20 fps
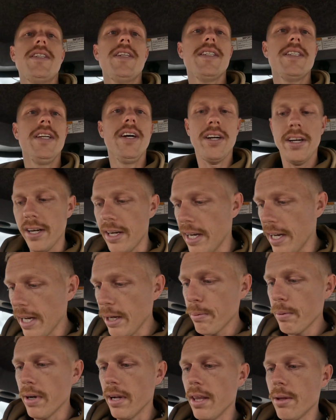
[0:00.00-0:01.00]
just not going to
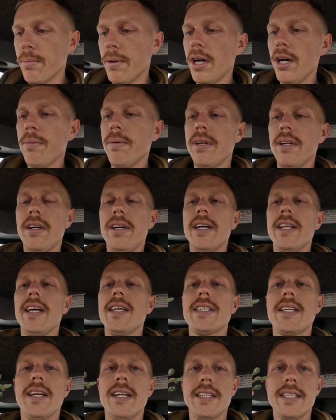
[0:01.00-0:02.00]
happen at the moment. Like,
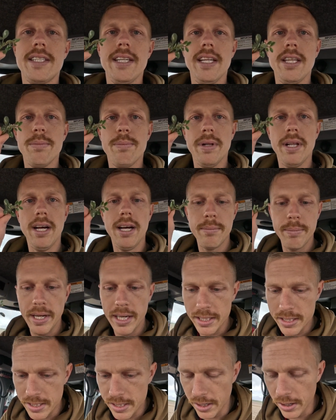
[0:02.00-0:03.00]
that's going to set the plant
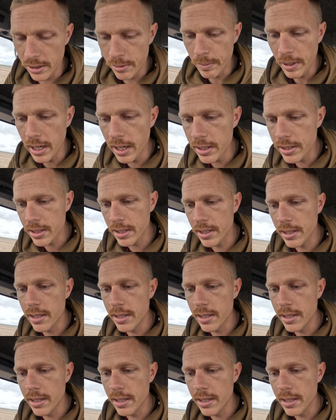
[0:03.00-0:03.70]
back so much.